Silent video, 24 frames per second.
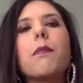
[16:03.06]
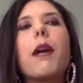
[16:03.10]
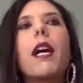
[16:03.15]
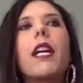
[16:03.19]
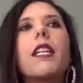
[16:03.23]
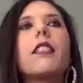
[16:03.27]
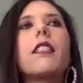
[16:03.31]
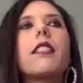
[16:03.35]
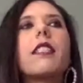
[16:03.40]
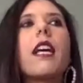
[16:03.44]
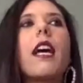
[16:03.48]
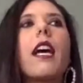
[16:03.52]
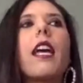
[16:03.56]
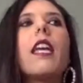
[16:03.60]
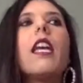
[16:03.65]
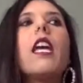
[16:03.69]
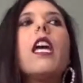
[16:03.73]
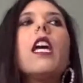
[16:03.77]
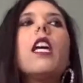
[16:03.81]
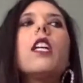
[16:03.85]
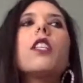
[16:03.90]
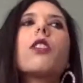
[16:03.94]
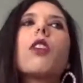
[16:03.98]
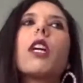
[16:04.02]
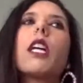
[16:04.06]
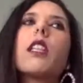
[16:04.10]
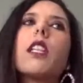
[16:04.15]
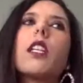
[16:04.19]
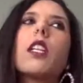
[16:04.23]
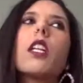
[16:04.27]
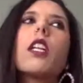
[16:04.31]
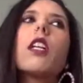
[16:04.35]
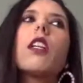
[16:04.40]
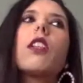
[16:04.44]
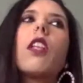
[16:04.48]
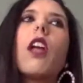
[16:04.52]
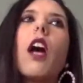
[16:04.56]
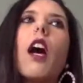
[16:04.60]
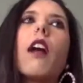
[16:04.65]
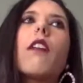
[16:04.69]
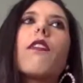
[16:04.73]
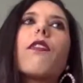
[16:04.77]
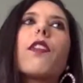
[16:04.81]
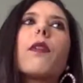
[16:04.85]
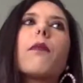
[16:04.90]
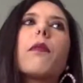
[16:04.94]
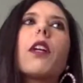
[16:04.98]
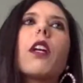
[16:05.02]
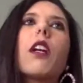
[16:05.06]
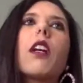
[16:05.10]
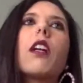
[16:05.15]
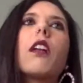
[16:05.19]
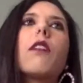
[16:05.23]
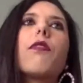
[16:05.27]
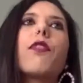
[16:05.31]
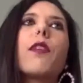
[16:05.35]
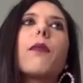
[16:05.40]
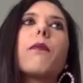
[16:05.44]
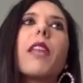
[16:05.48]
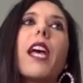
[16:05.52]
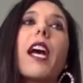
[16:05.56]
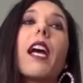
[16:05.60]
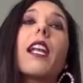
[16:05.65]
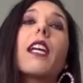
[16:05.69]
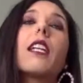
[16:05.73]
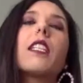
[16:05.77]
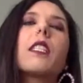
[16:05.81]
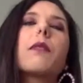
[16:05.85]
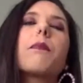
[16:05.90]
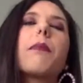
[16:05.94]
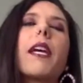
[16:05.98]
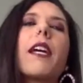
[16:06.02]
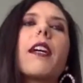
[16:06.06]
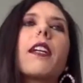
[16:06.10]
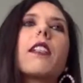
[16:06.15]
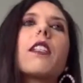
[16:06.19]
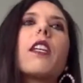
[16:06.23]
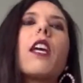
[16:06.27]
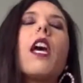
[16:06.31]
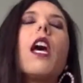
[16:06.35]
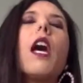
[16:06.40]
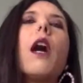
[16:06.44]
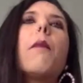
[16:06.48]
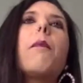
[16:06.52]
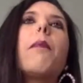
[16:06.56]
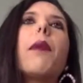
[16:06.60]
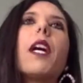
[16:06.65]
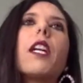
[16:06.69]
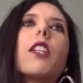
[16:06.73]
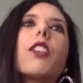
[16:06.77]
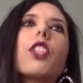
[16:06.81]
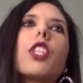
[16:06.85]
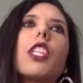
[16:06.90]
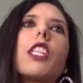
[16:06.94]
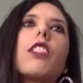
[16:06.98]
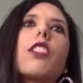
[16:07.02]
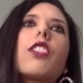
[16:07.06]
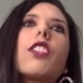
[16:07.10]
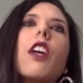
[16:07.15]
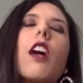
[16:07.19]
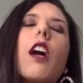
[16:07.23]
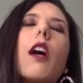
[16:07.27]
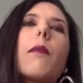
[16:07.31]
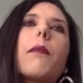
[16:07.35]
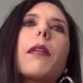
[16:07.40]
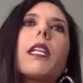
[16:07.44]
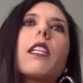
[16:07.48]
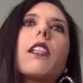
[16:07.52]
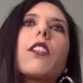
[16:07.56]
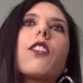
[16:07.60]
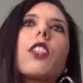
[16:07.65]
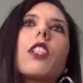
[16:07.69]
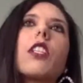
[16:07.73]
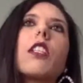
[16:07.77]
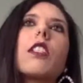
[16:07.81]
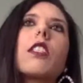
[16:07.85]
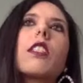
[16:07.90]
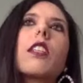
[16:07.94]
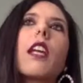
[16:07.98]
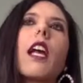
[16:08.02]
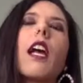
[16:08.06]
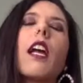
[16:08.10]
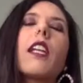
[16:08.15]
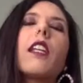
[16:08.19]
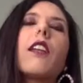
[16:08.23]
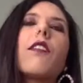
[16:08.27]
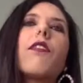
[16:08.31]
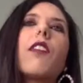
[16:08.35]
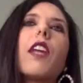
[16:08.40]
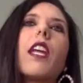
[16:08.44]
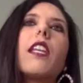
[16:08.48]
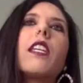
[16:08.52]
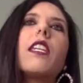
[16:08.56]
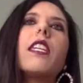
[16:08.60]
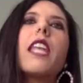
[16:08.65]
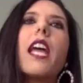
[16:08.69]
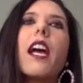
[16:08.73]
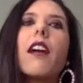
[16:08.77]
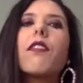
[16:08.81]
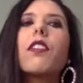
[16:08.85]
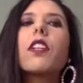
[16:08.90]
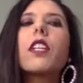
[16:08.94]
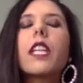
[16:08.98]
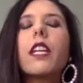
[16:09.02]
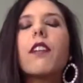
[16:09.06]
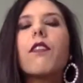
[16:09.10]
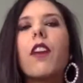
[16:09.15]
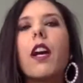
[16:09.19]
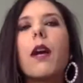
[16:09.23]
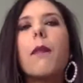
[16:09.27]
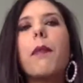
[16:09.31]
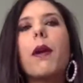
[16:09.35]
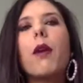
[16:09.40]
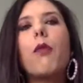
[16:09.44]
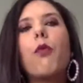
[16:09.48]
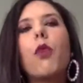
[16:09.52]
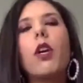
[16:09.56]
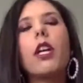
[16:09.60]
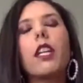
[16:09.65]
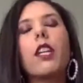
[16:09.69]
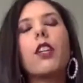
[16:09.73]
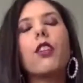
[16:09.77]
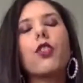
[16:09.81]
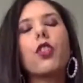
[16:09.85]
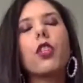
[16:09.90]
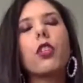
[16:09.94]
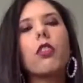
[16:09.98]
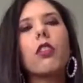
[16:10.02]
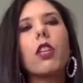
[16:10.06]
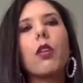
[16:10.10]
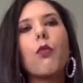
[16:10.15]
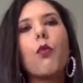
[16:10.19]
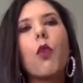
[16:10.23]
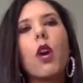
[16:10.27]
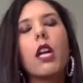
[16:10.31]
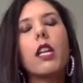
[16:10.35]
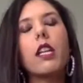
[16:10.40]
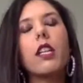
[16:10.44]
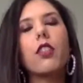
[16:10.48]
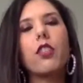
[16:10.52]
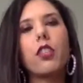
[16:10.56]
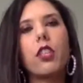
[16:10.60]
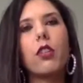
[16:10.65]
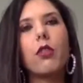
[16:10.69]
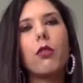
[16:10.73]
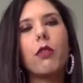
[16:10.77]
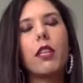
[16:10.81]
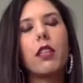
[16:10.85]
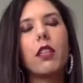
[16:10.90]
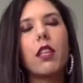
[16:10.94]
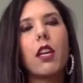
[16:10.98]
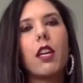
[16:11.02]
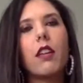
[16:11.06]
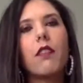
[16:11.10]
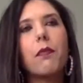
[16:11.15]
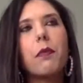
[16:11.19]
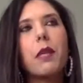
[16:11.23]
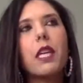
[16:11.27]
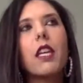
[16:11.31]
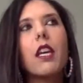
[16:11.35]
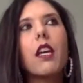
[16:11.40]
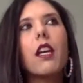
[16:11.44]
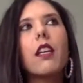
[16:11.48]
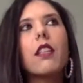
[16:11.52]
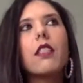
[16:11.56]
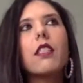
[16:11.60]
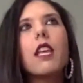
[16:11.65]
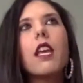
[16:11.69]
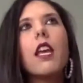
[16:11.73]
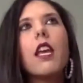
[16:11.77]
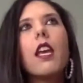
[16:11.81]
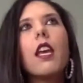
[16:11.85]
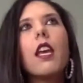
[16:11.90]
mindset. So I learn a lot from her from that aspect. But she's taught me to just kind of never give up on what you truly want to do in life, because,